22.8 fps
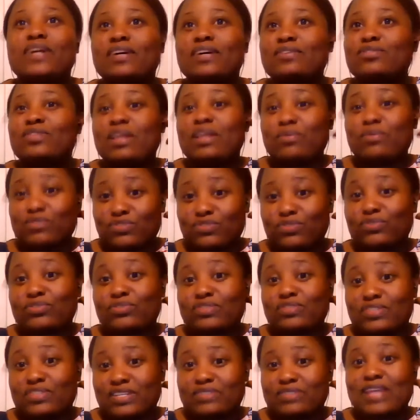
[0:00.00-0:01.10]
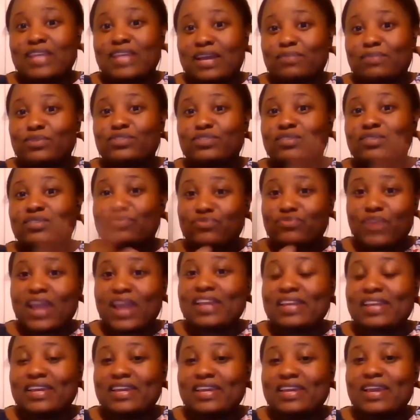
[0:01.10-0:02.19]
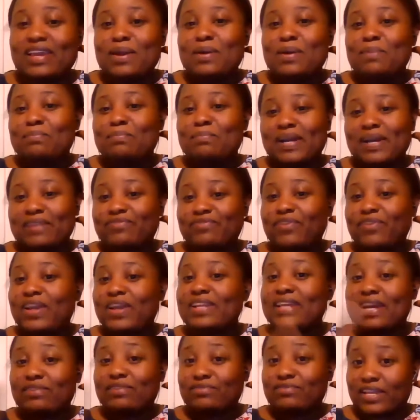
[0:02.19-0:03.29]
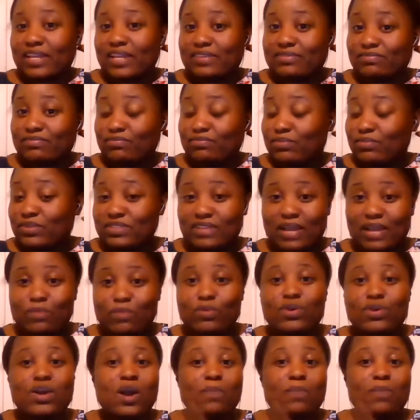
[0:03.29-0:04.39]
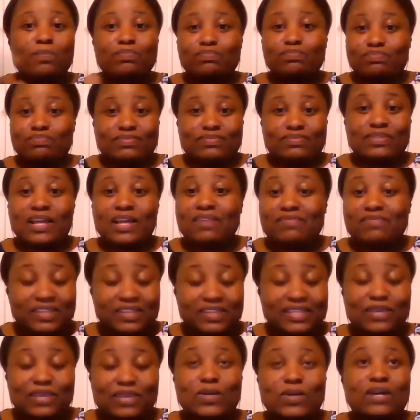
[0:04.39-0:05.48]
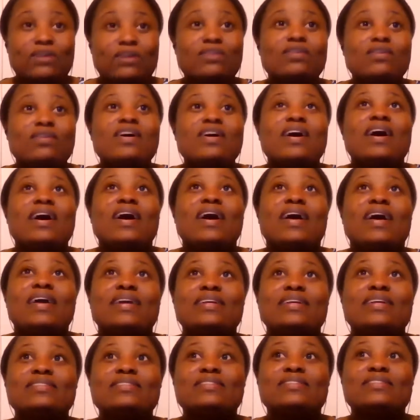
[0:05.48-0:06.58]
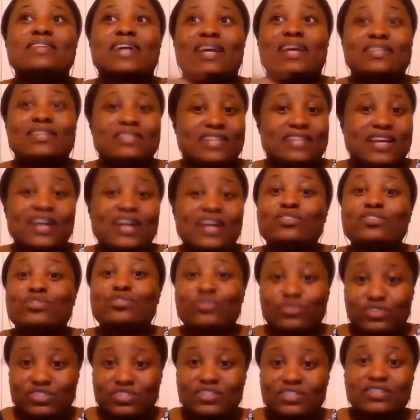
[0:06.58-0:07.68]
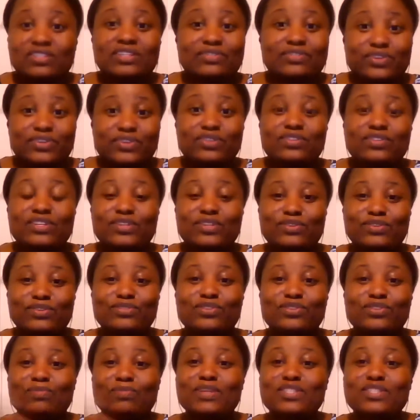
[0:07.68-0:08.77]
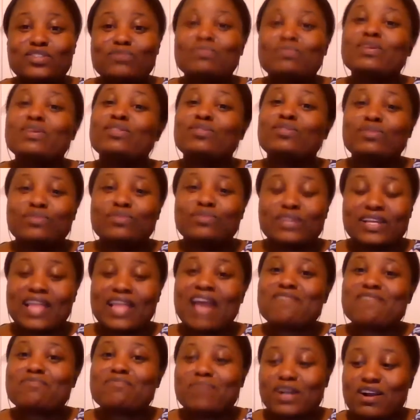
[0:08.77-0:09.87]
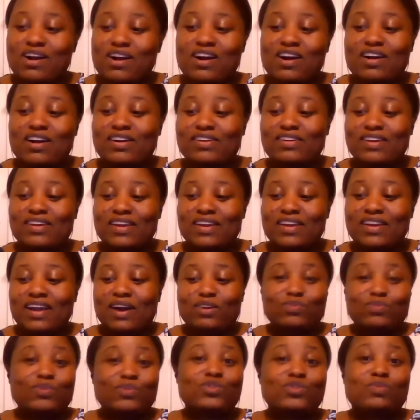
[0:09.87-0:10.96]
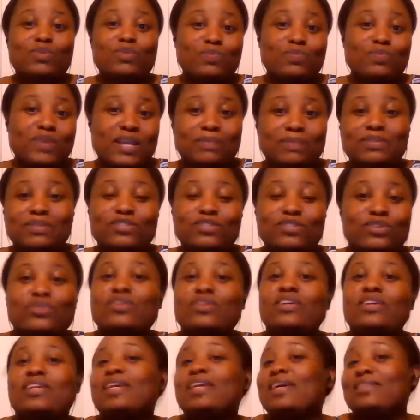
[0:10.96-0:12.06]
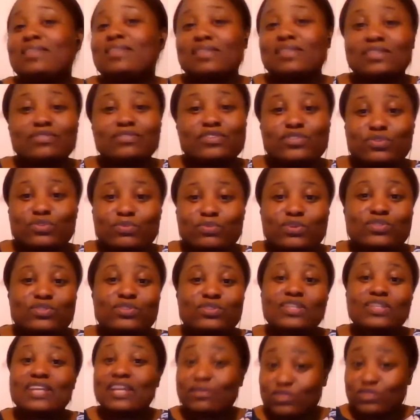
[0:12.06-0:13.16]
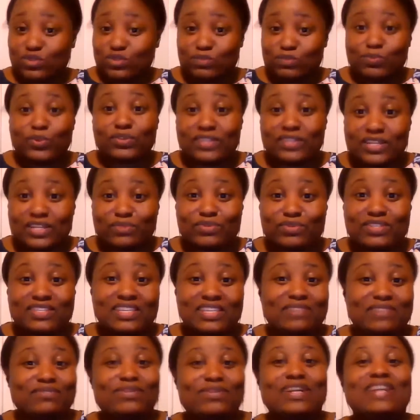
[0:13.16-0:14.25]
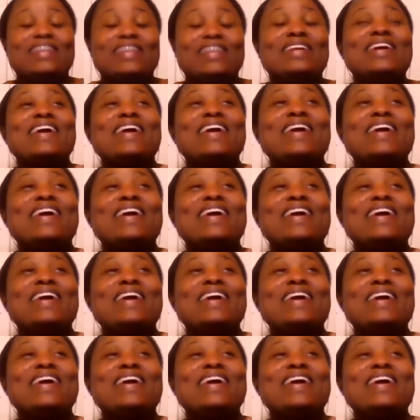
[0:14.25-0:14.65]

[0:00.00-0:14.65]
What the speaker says: So that was Thursday, yeah. Because then Friday, I woke up not feeling well, and like I said, I had the turkey delivered. So in the midst of me not having my car, I was supposed to pick up this turkey. It got delivered to me. So again, support that I received, right?